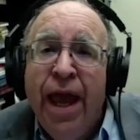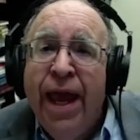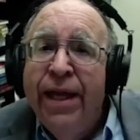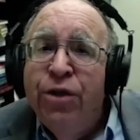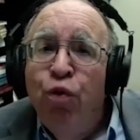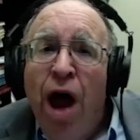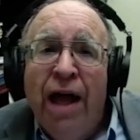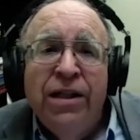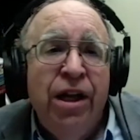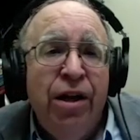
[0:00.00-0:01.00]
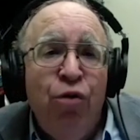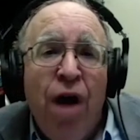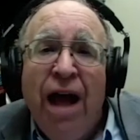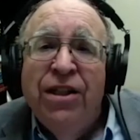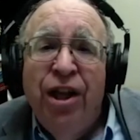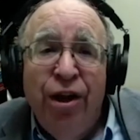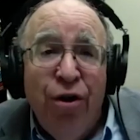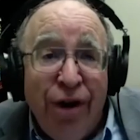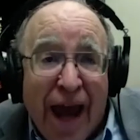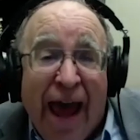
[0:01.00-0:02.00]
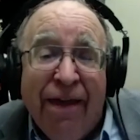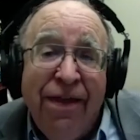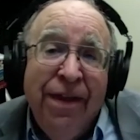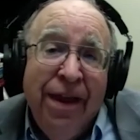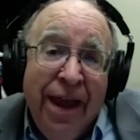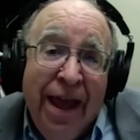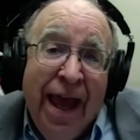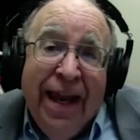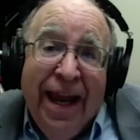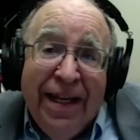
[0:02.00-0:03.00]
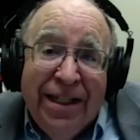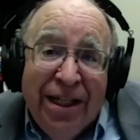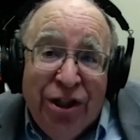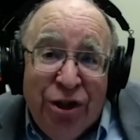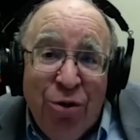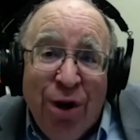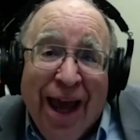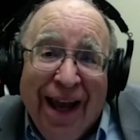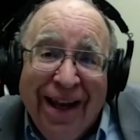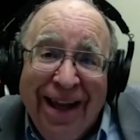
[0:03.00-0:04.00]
It's Rosalind, or death. And then he sees Juliet.